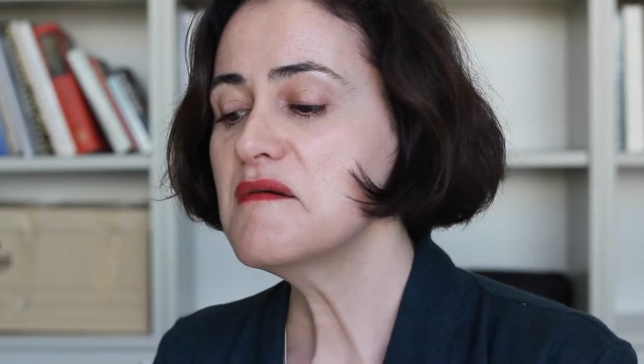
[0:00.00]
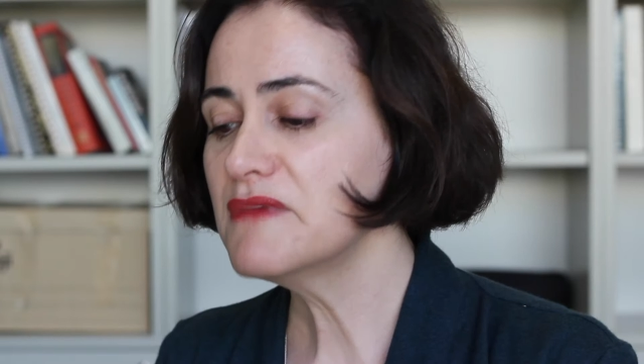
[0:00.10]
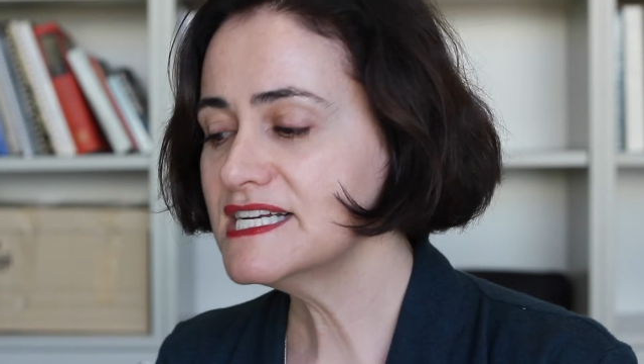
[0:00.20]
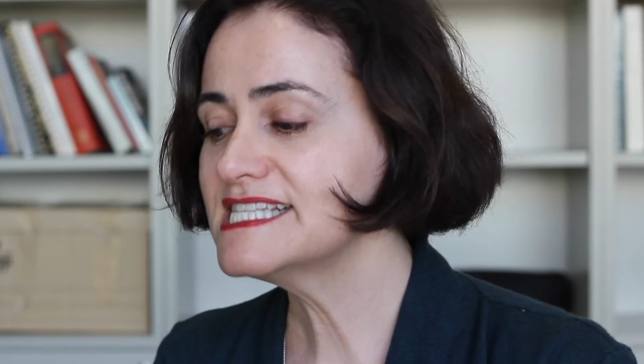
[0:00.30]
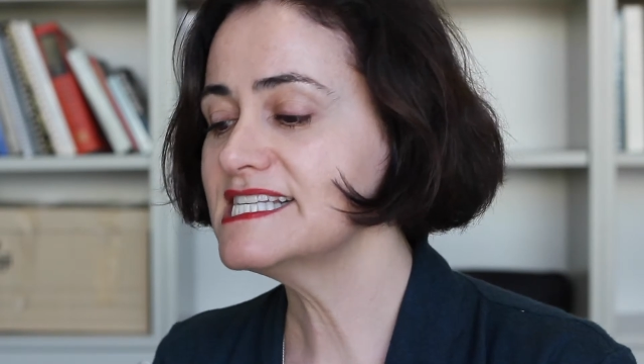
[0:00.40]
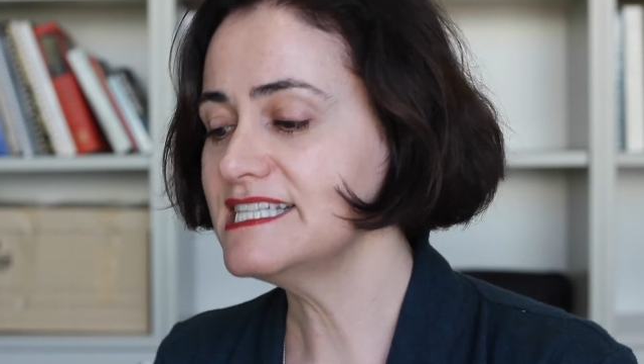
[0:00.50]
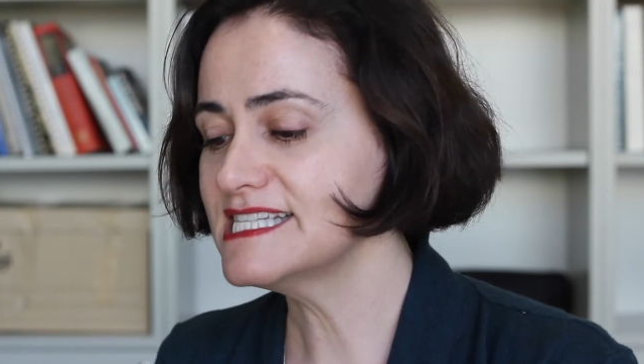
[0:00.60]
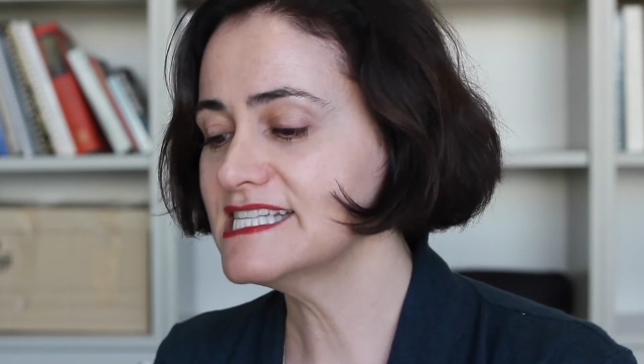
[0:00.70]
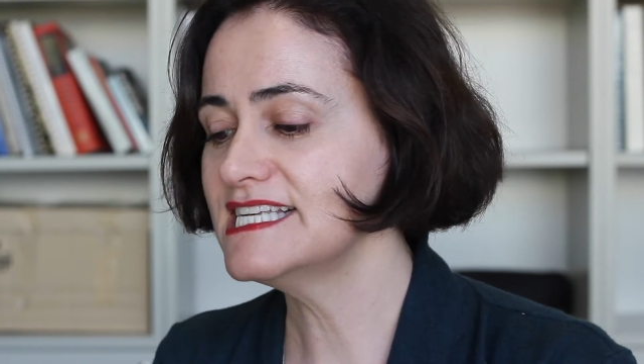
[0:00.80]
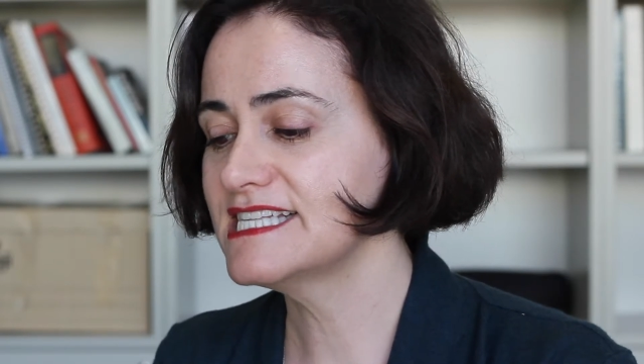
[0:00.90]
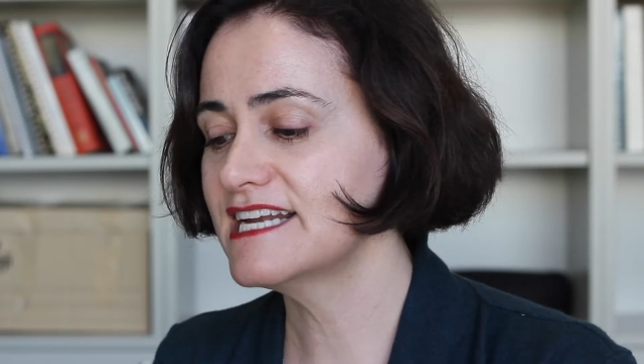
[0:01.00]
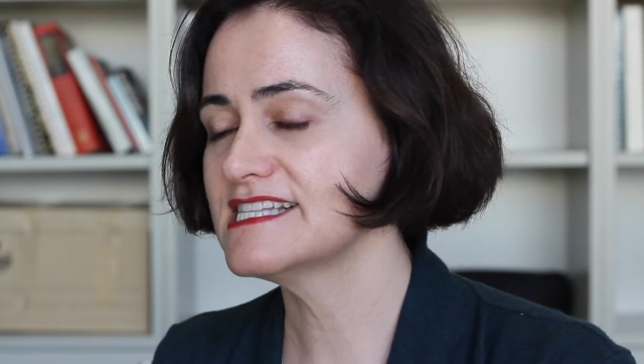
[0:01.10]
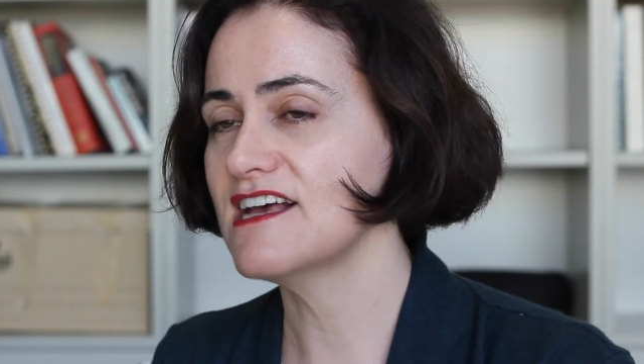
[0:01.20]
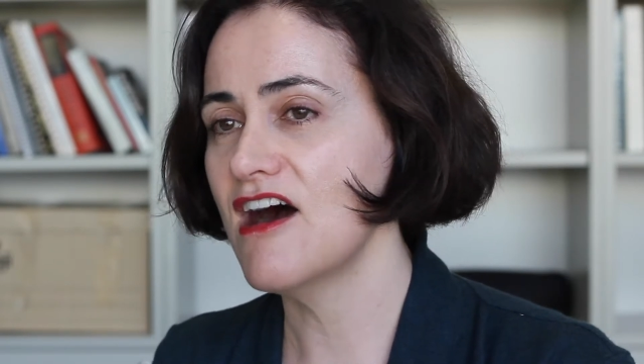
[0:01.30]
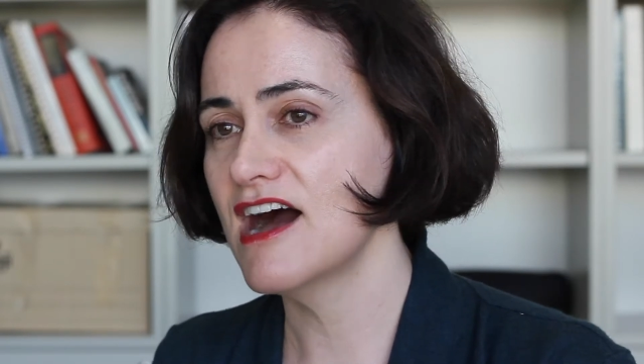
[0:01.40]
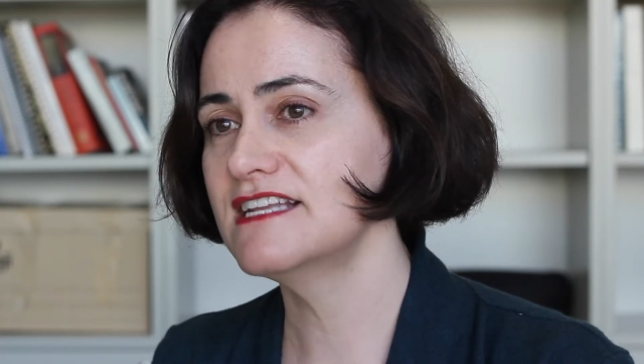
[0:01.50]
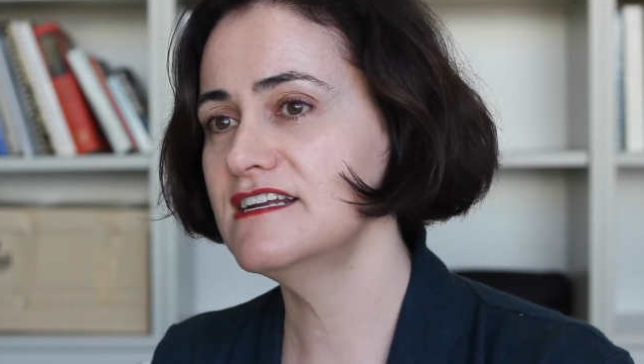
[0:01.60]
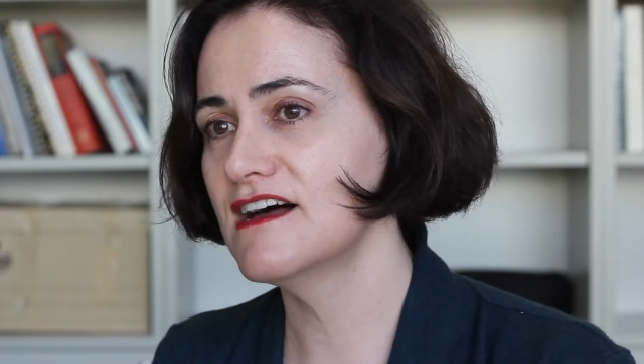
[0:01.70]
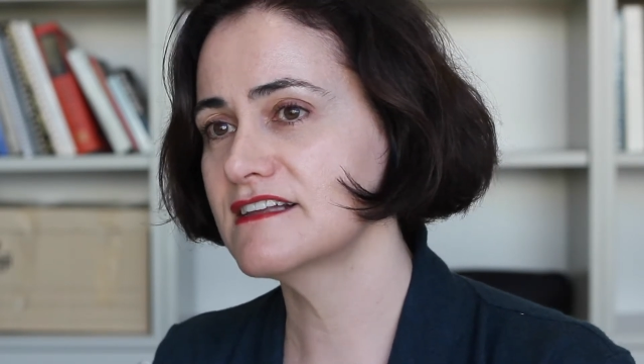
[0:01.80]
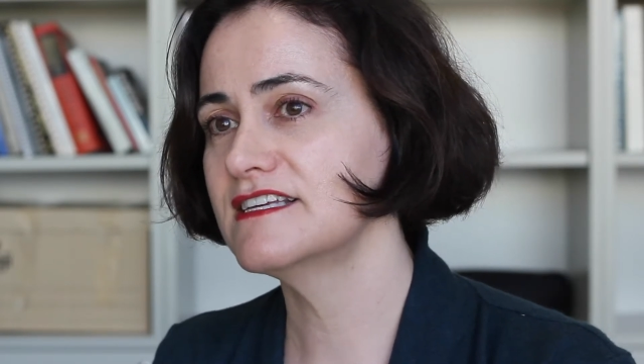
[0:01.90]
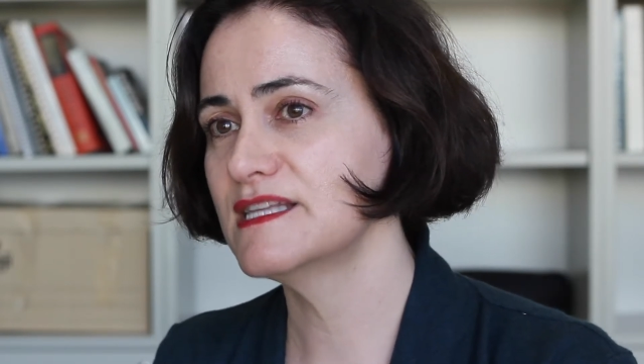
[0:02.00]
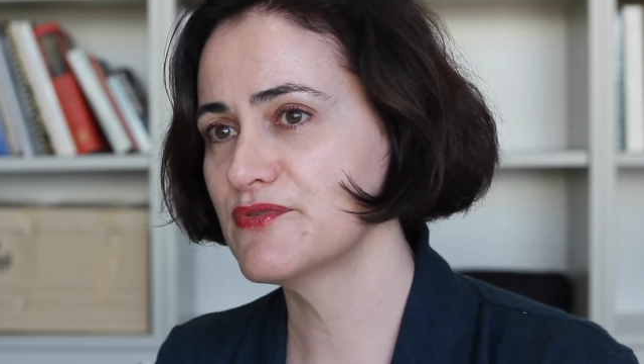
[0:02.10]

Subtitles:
My sense is that it's highly likely that